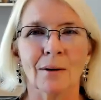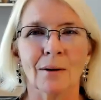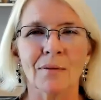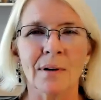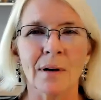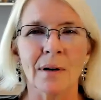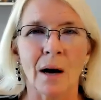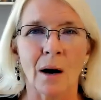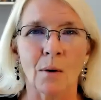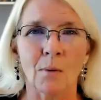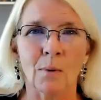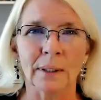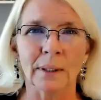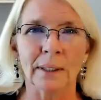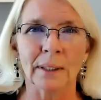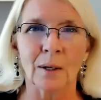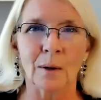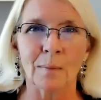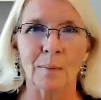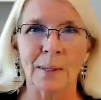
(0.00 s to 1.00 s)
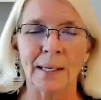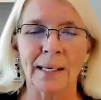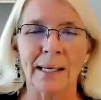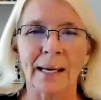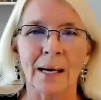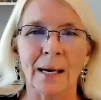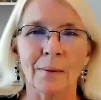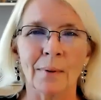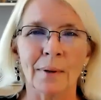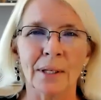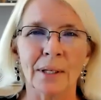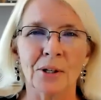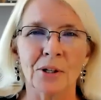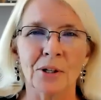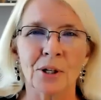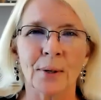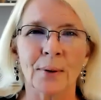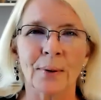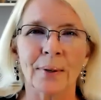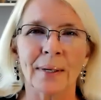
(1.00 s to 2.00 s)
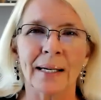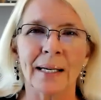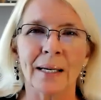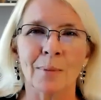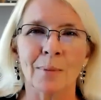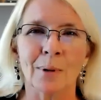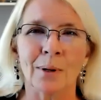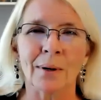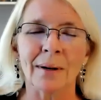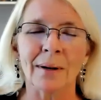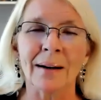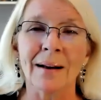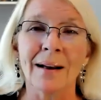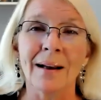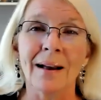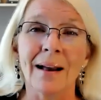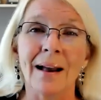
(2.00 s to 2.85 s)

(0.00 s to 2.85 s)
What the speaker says: of not want to communicate with each other anymore.